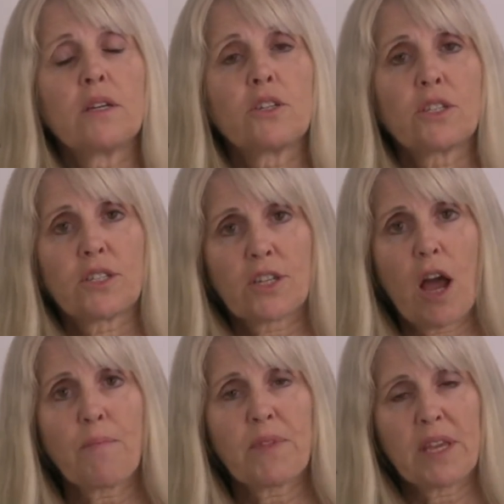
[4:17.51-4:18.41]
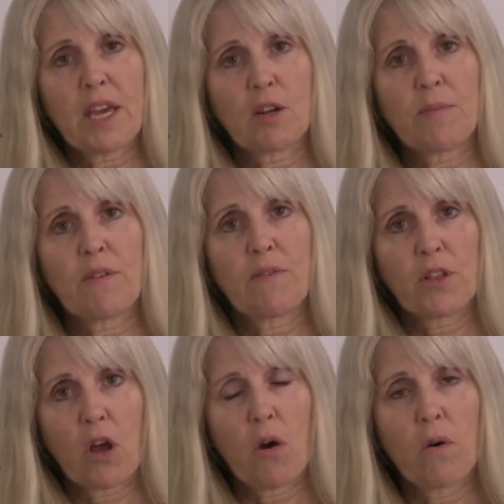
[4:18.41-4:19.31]
to stop the enema
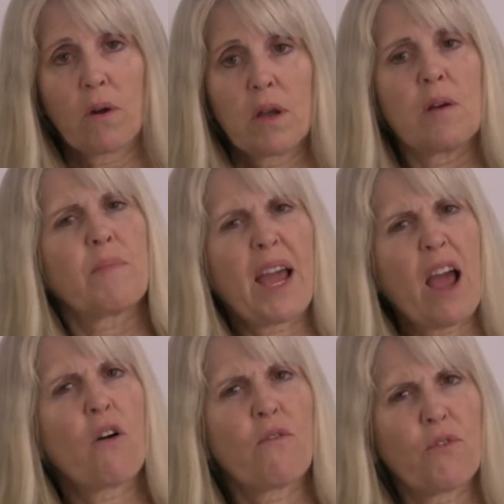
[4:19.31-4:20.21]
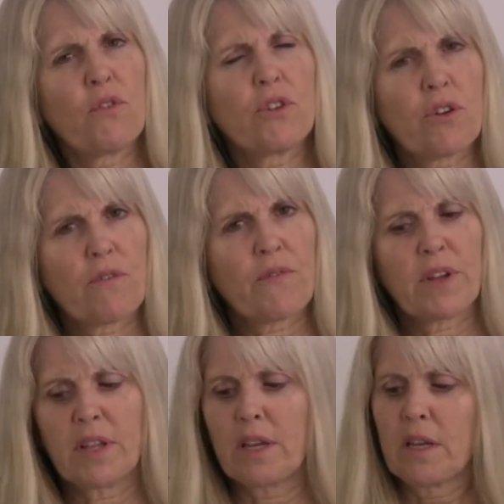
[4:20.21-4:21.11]
flow by how full you're
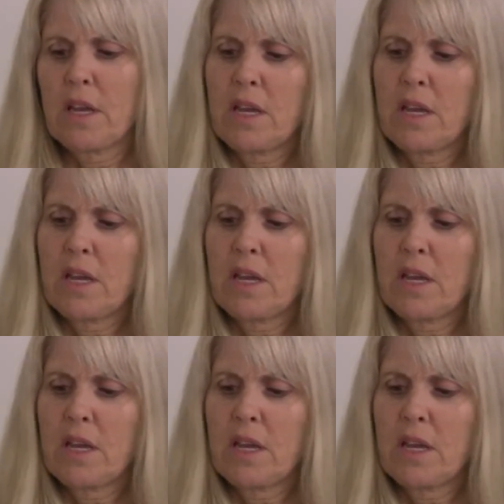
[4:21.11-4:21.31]
feeling.